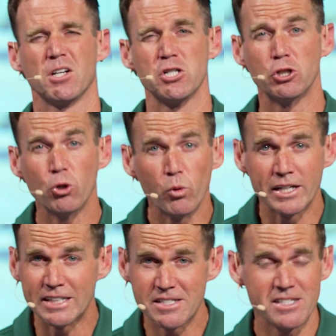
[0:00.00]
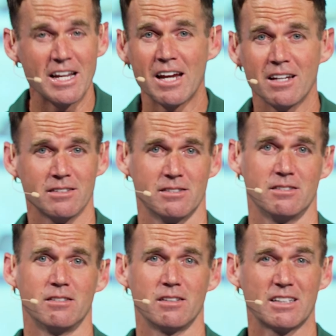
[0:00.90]
Are you going insane?
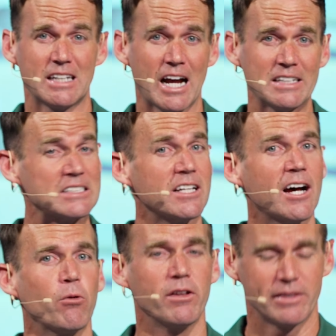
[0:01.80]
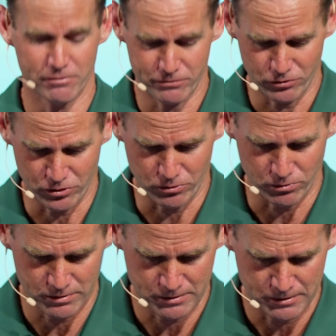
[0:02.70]
God does not want that for you.